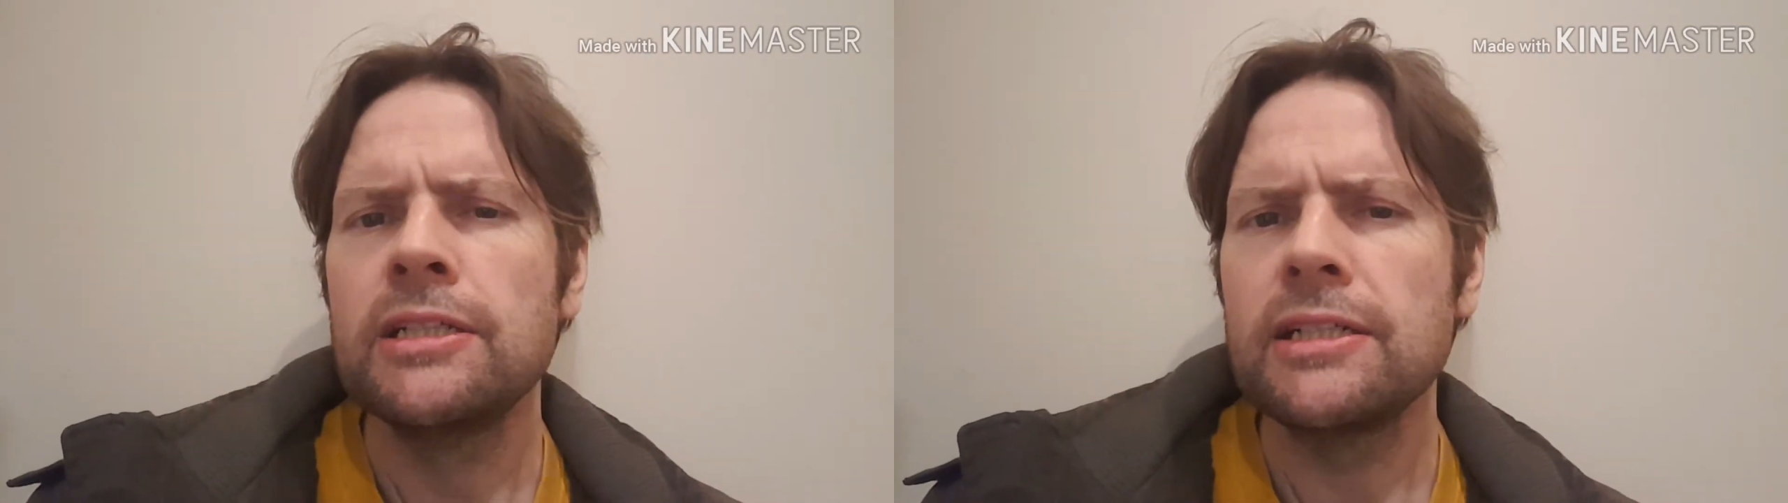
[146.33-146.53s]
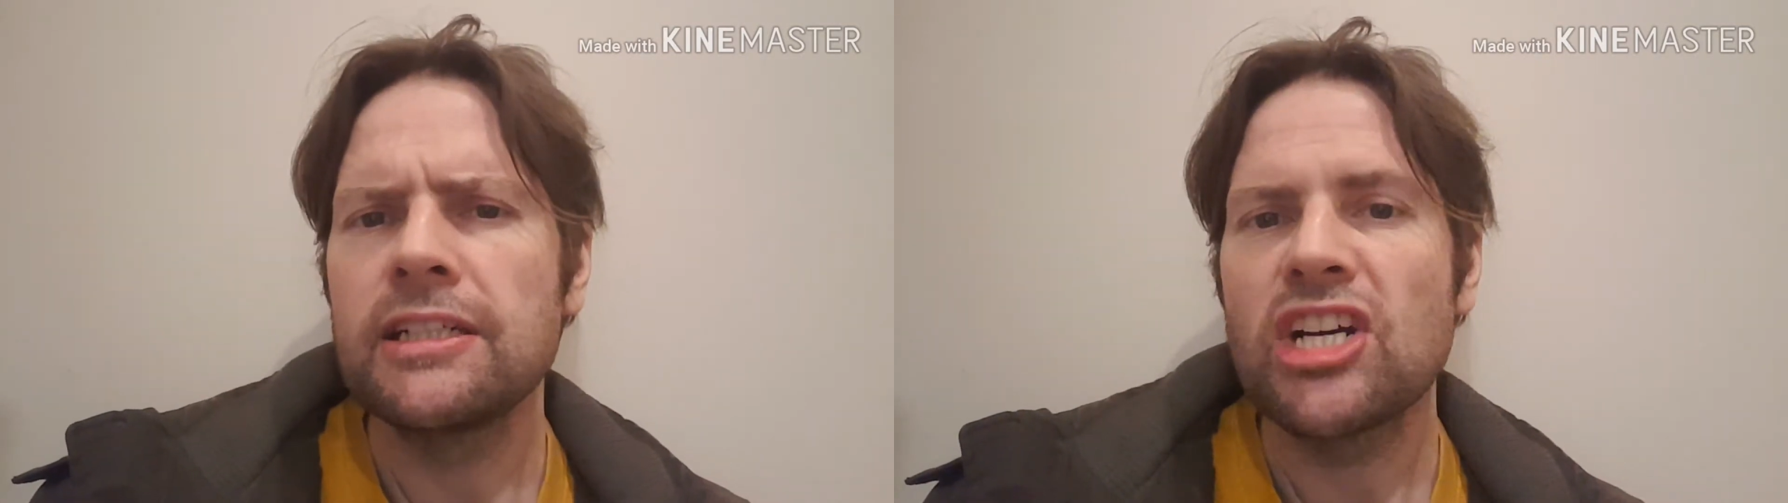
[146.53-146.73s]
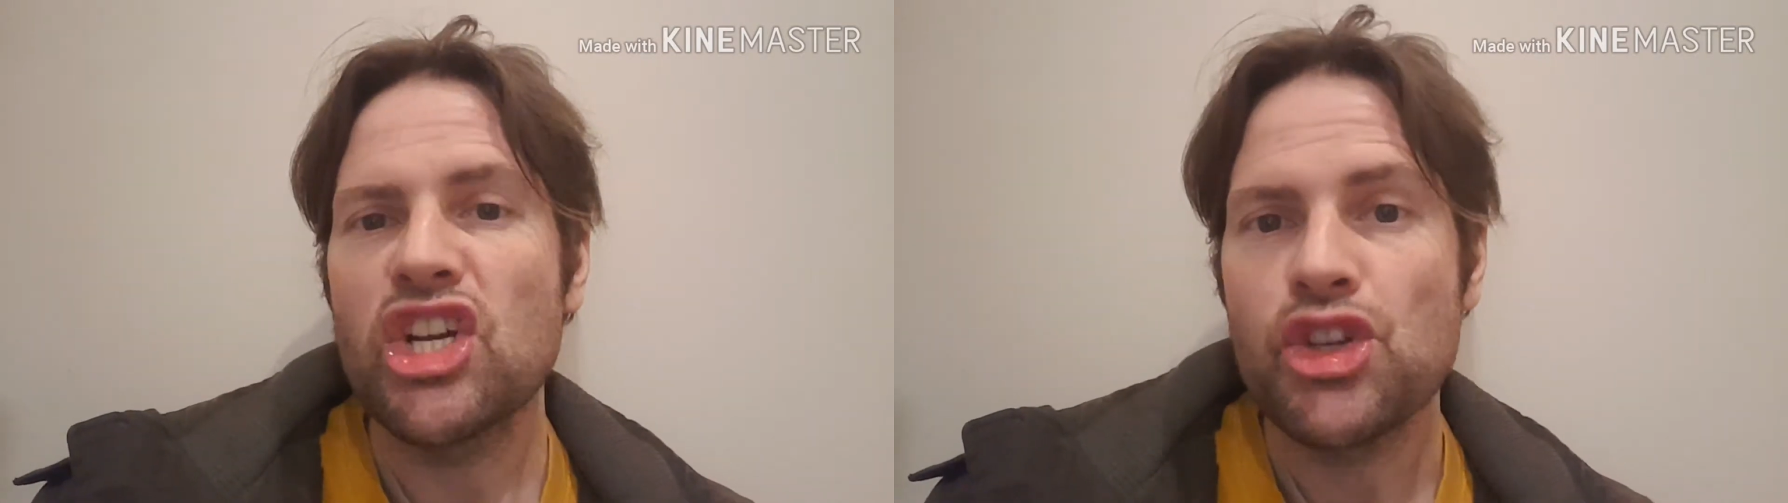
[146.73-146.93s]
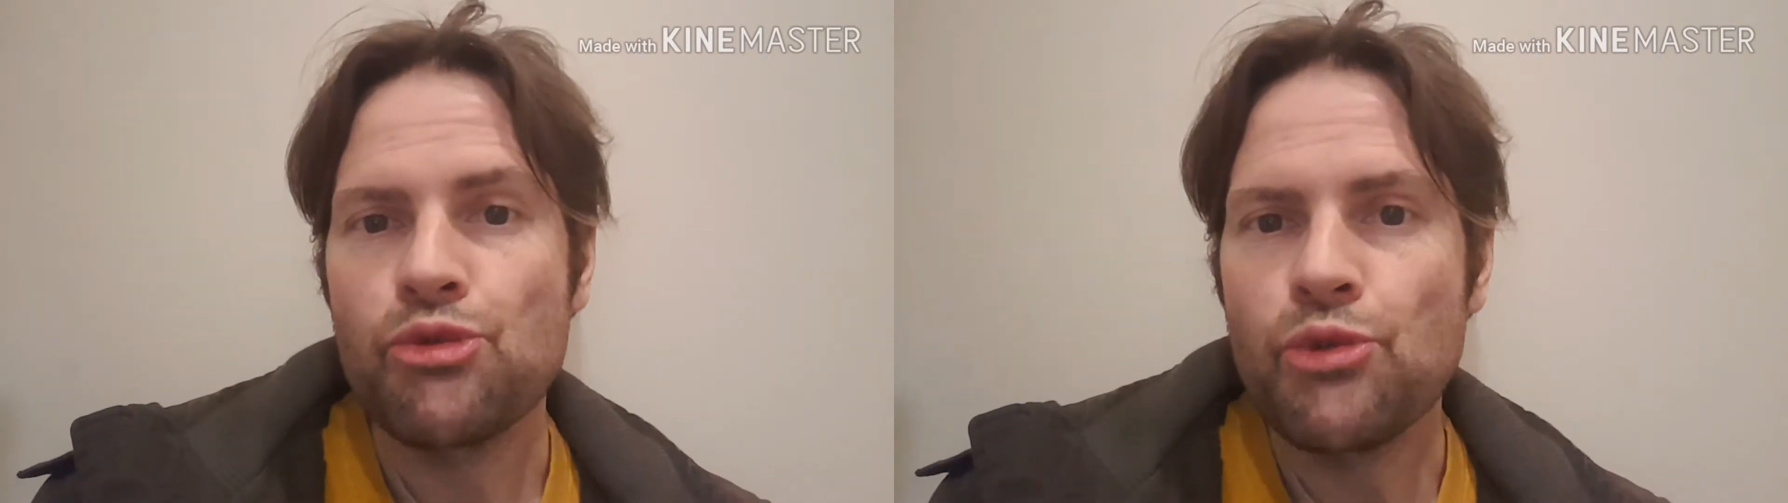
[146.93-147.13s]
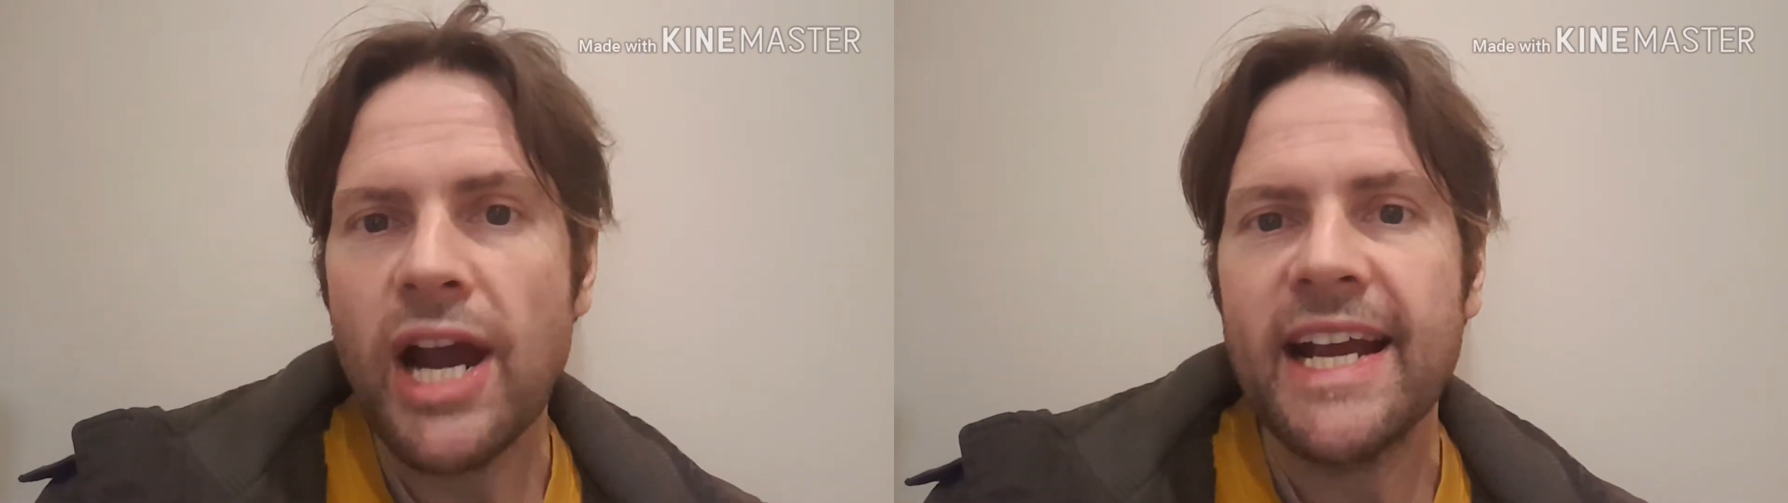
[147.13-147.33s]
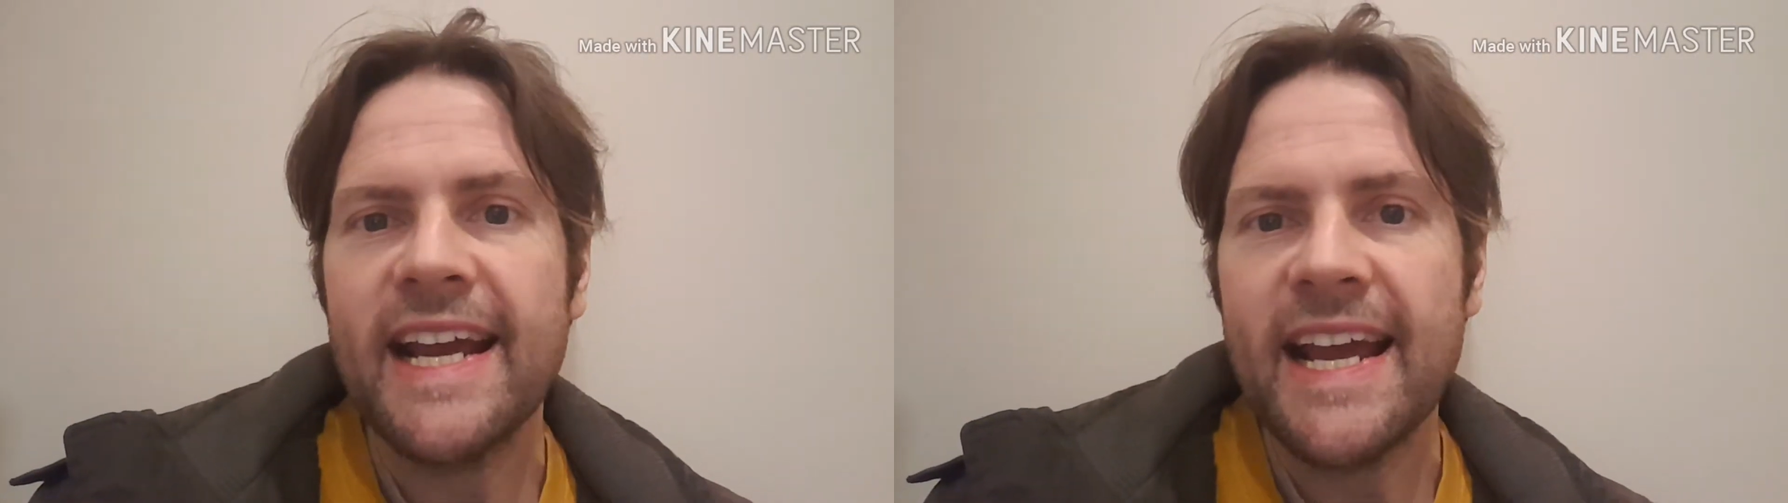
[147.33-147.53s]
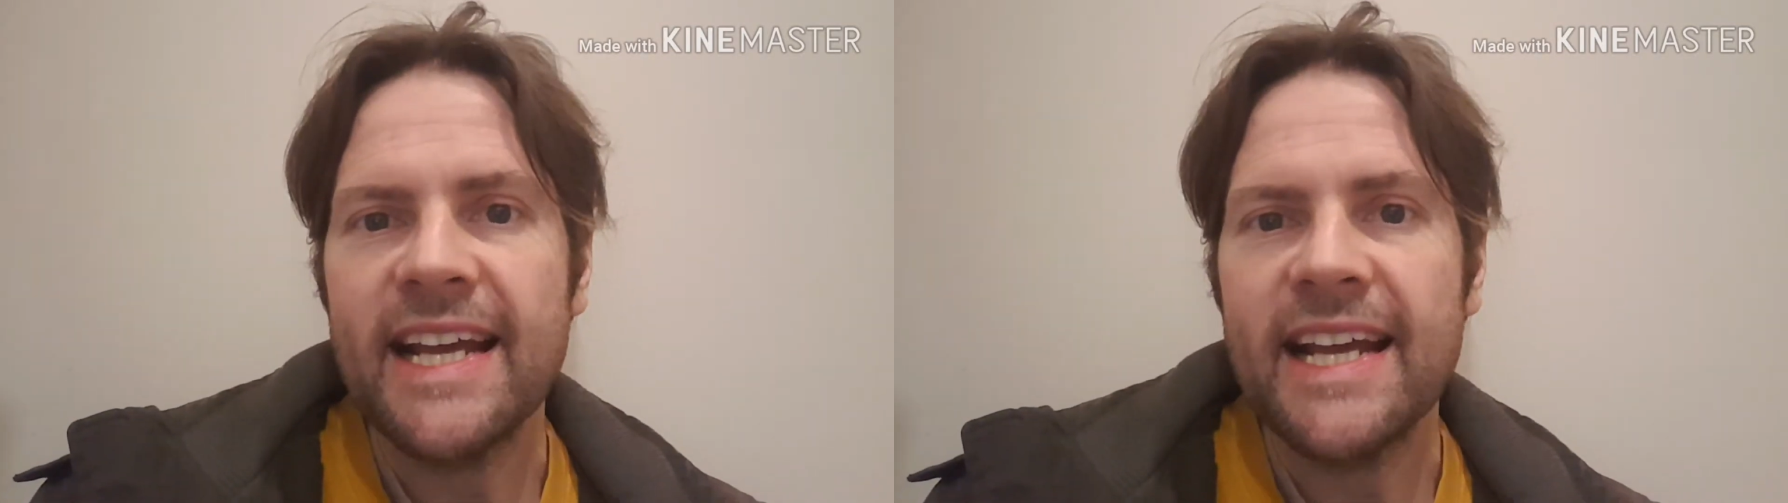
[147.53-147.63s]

A drug